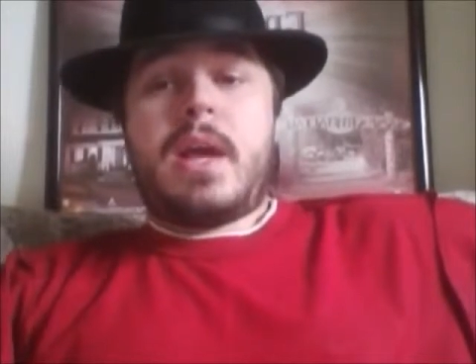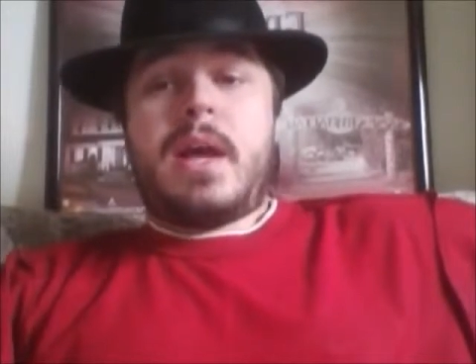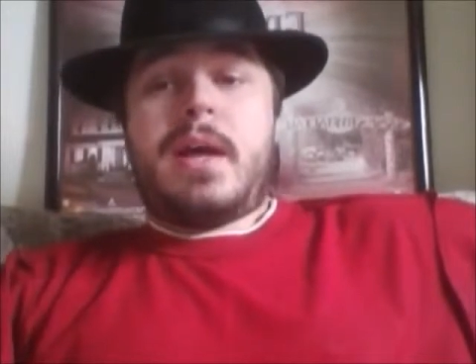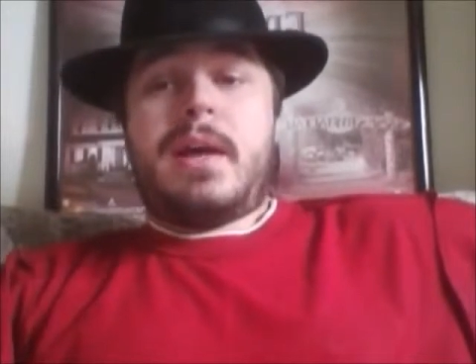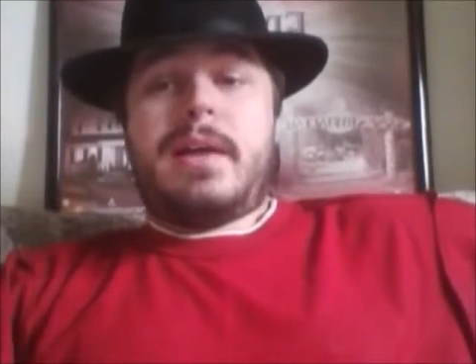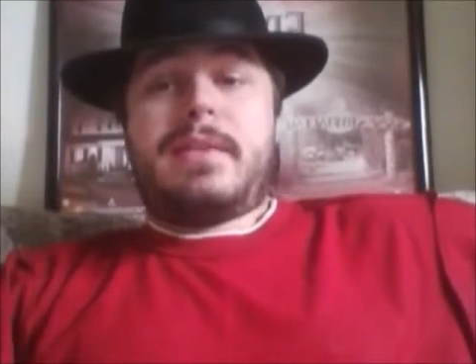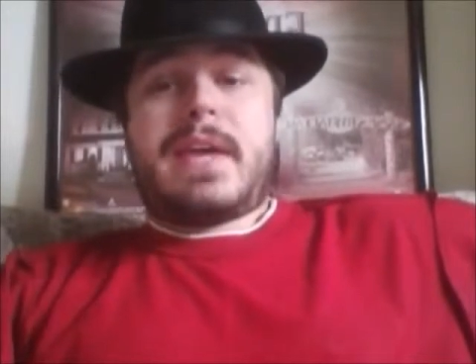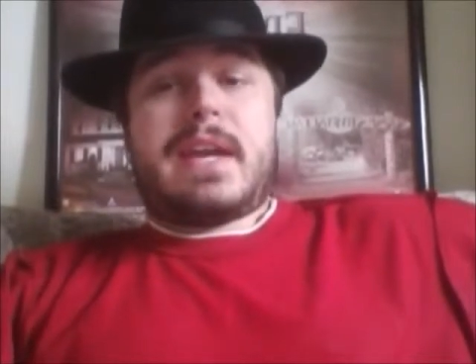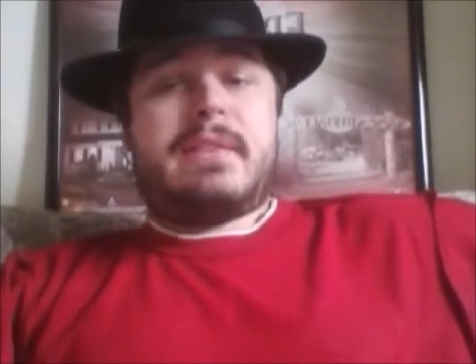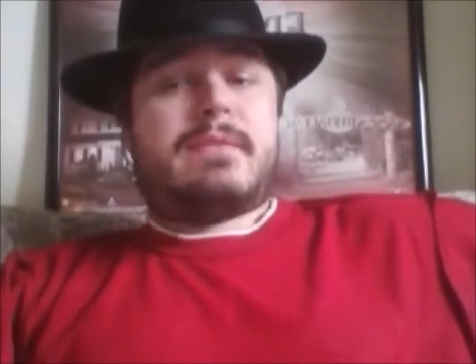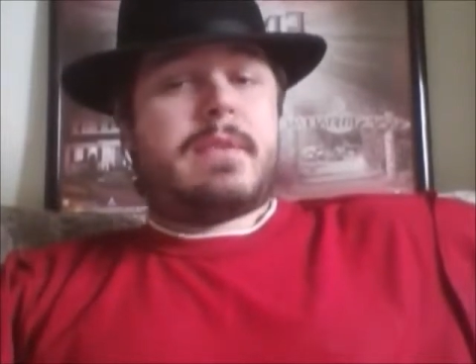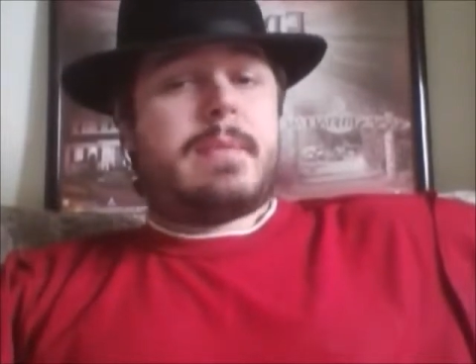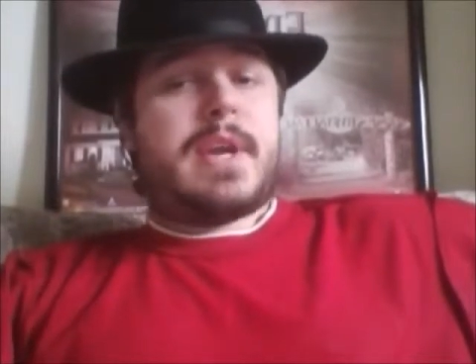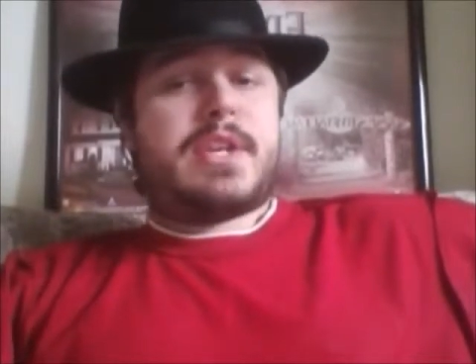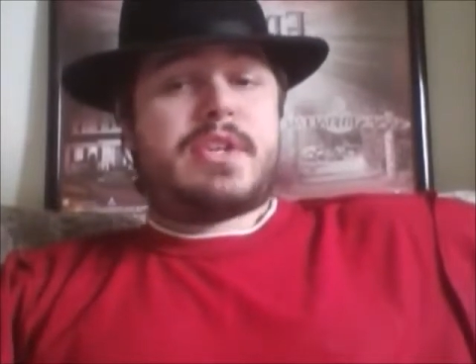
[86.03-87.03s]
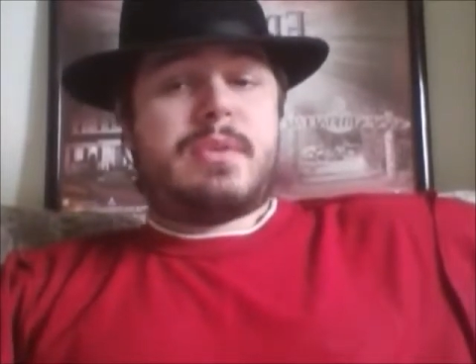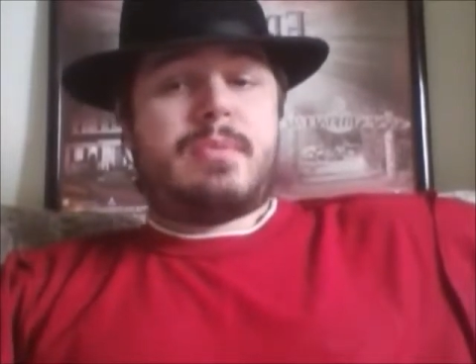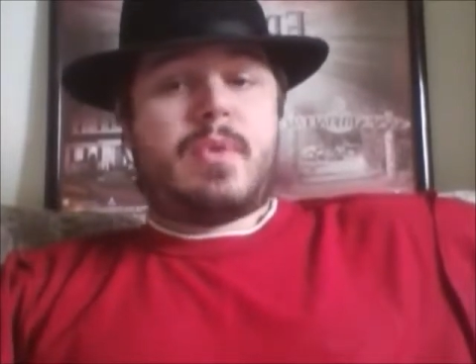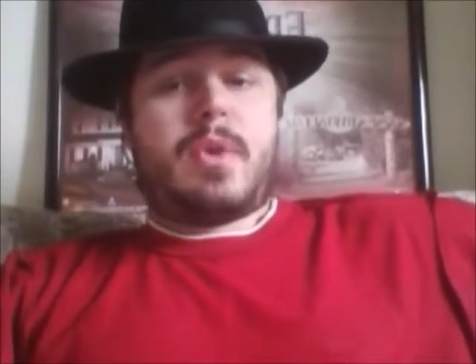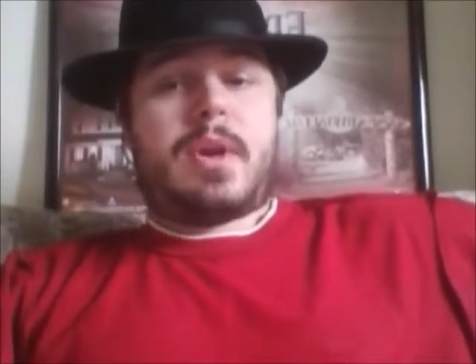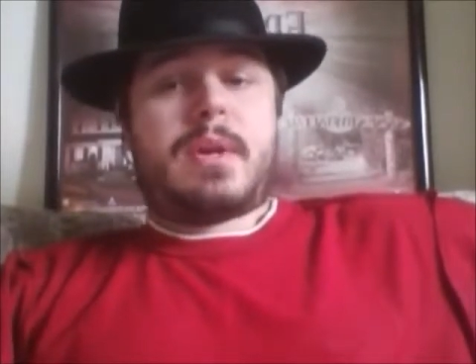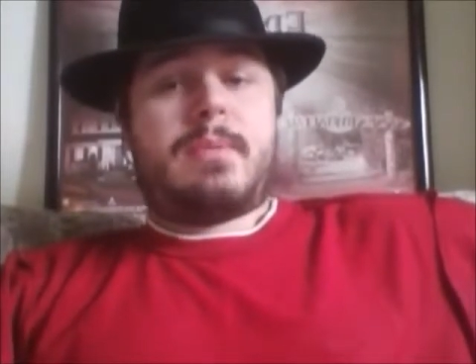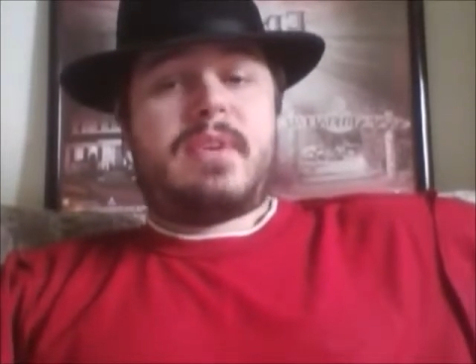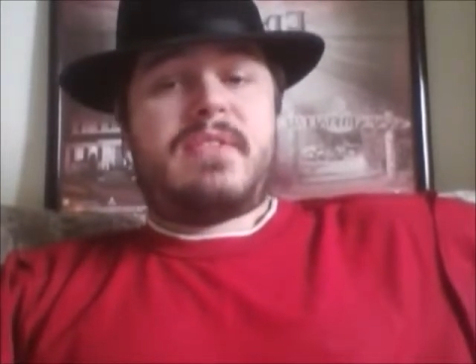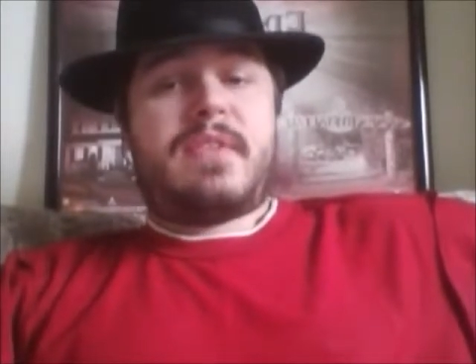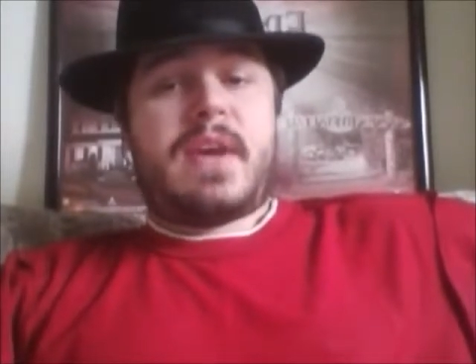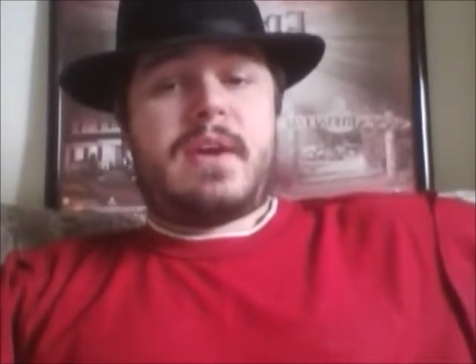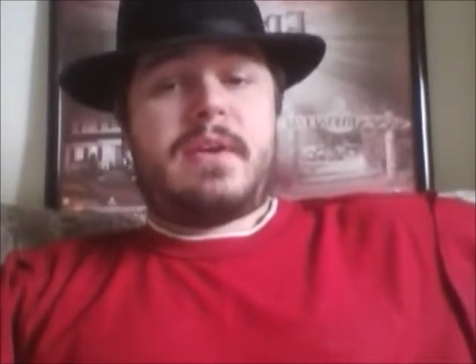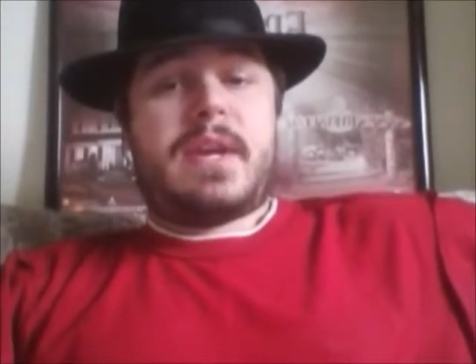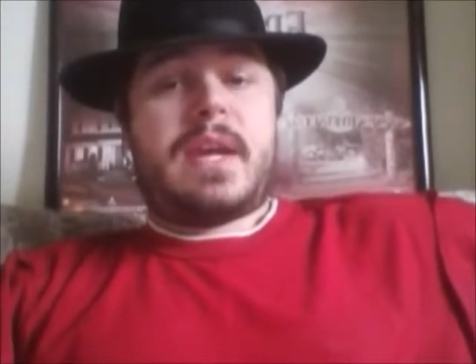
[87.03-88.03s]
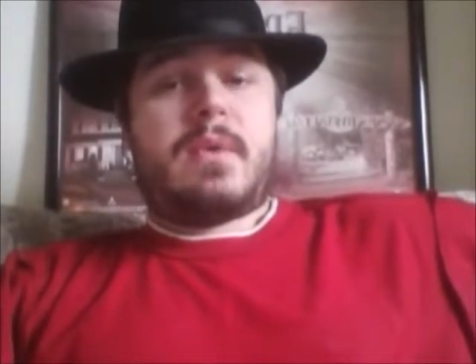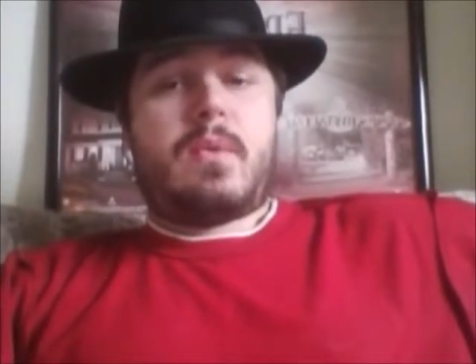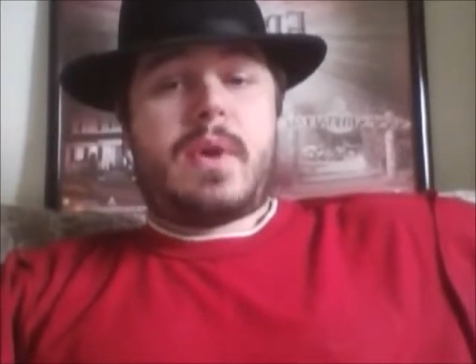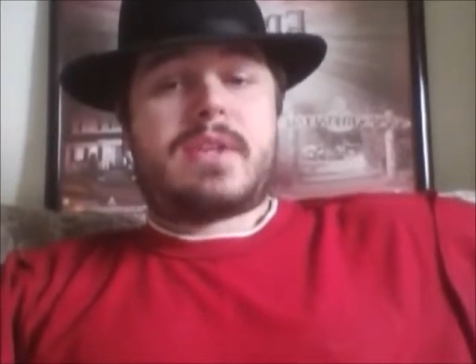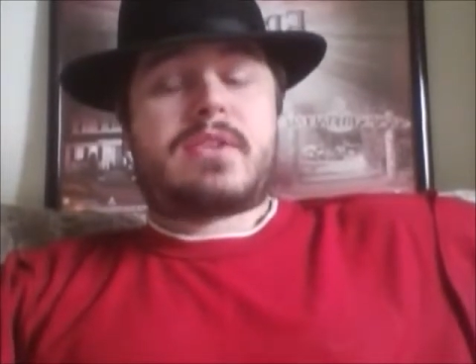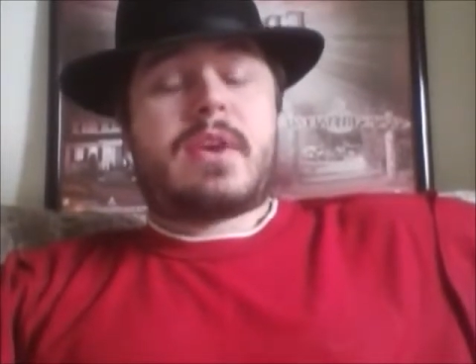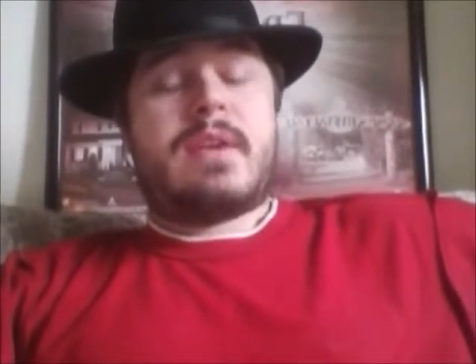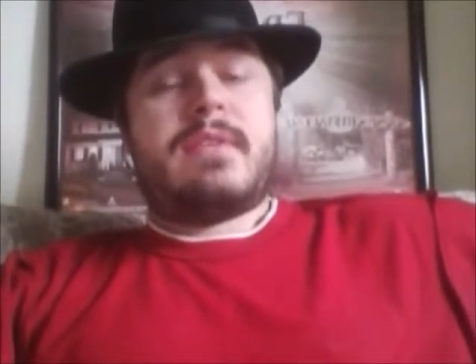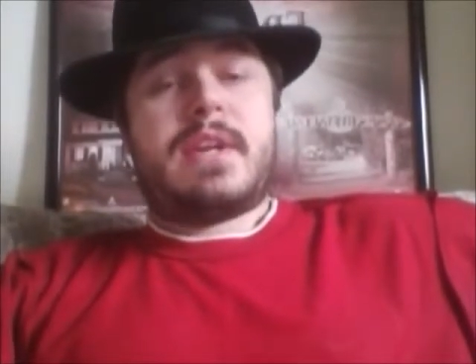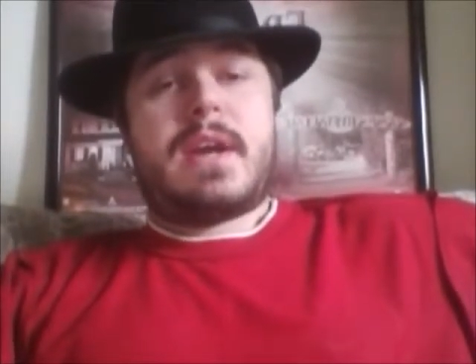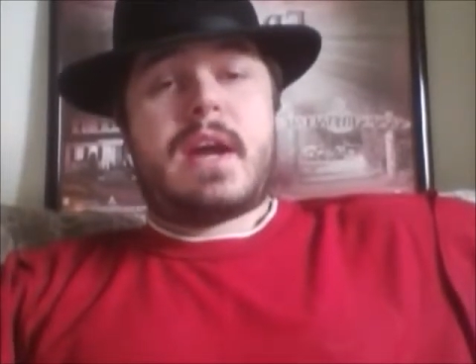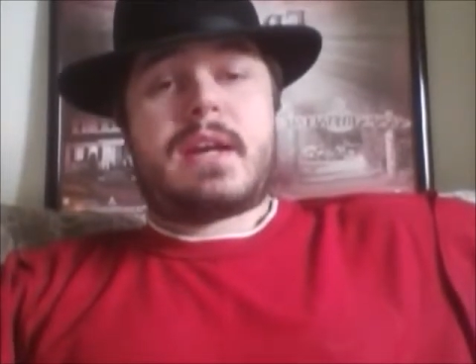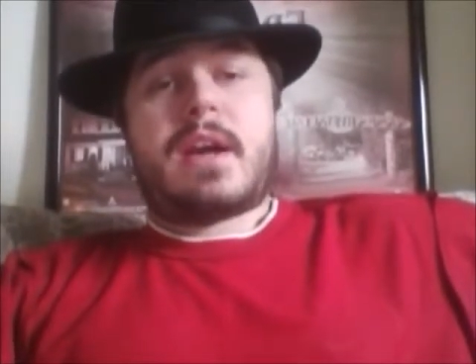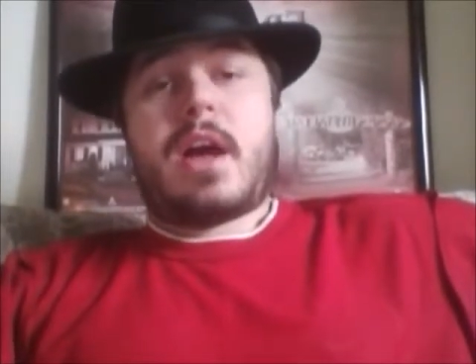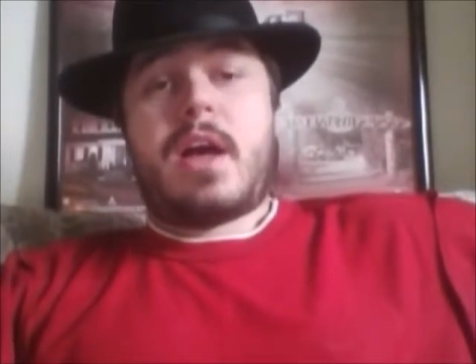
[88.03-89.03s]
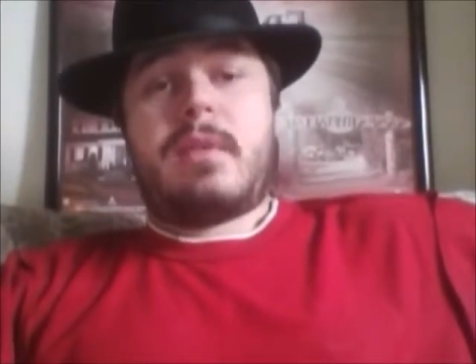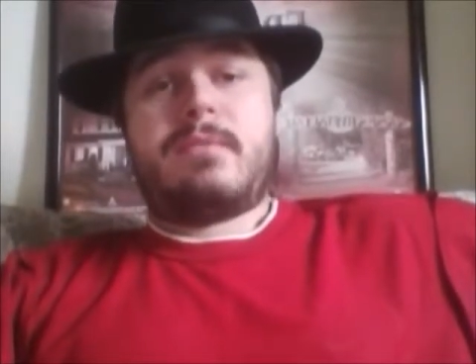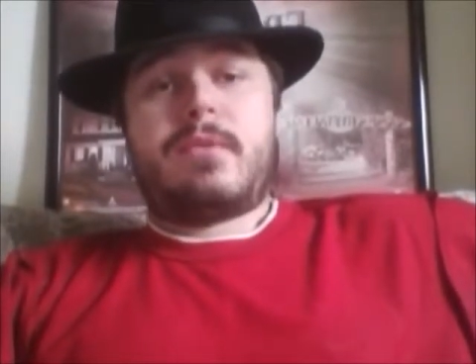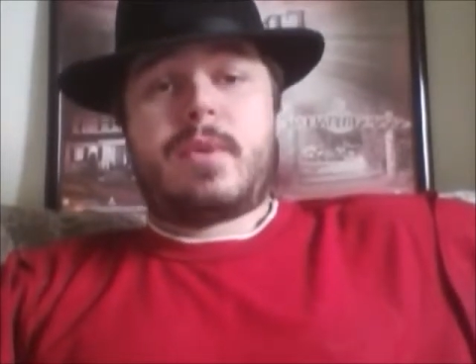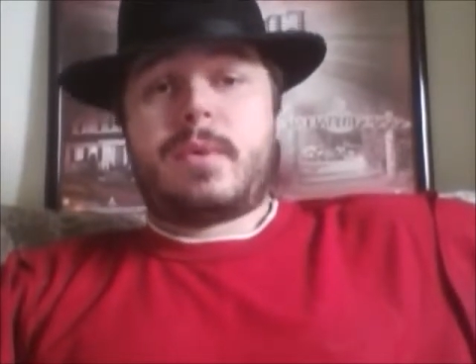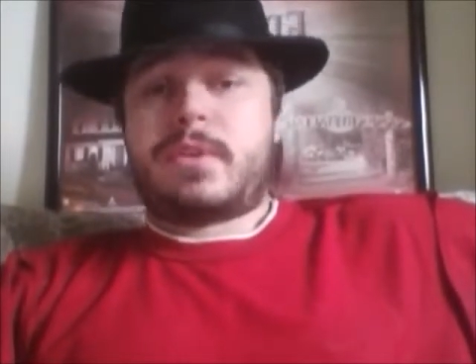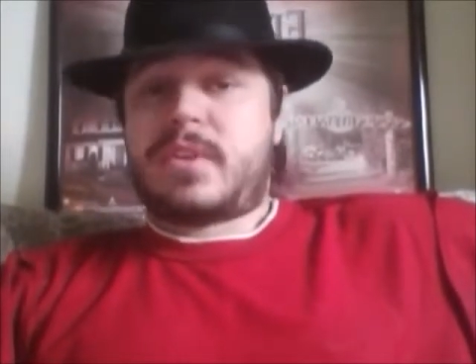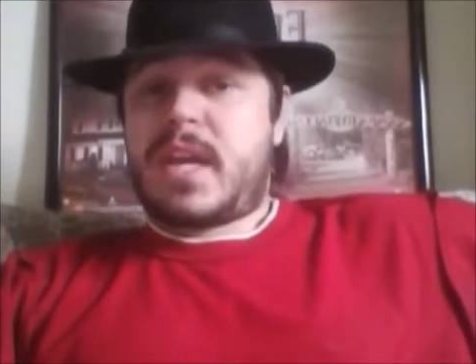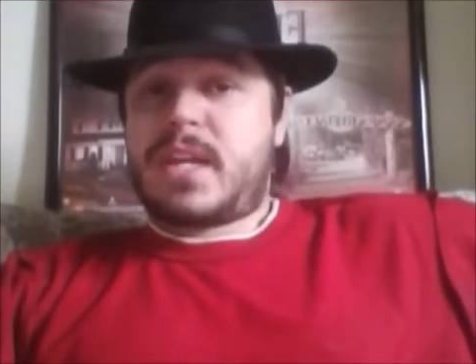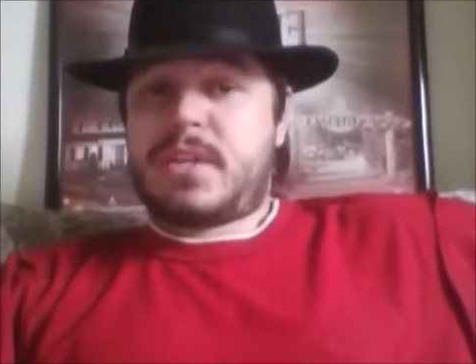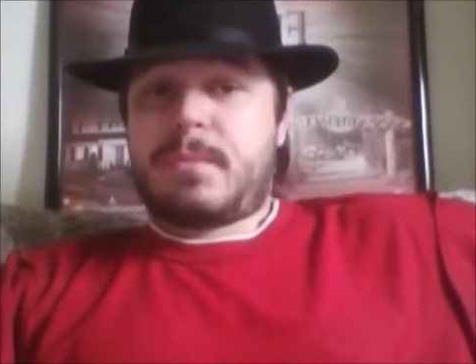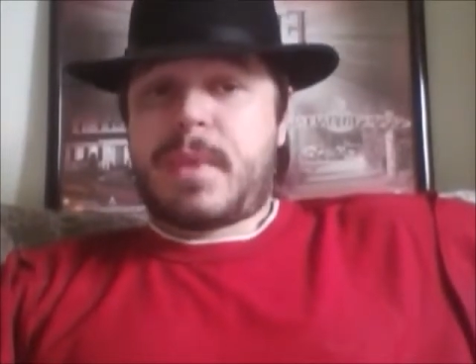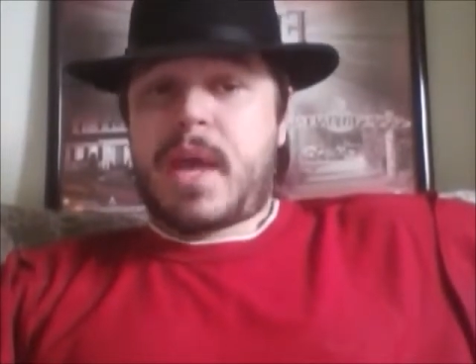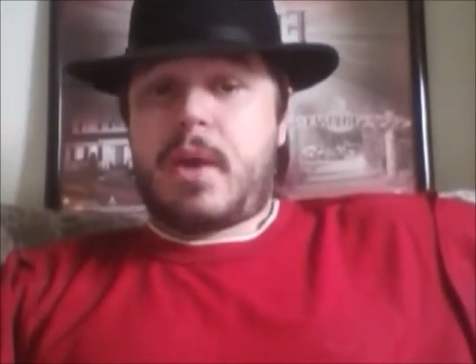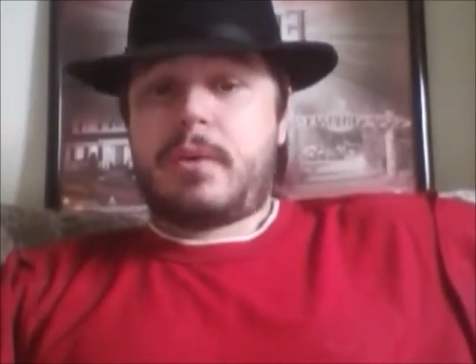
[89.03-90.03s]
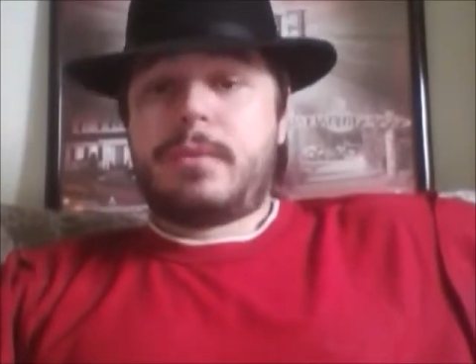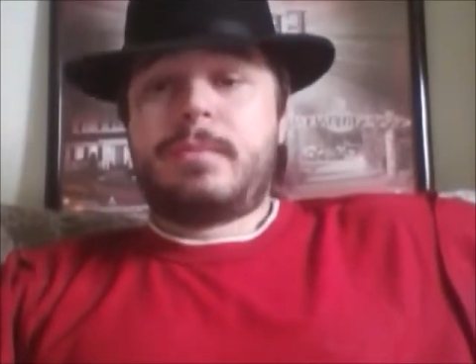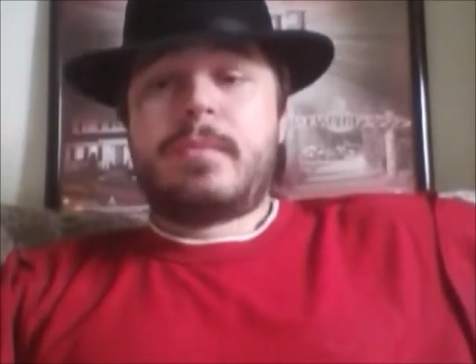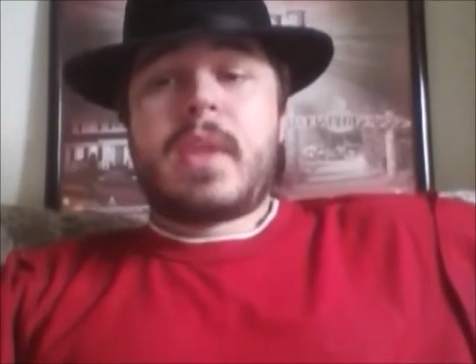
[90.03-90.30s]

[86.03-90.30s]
That information and more can be found at wescraven.com/about.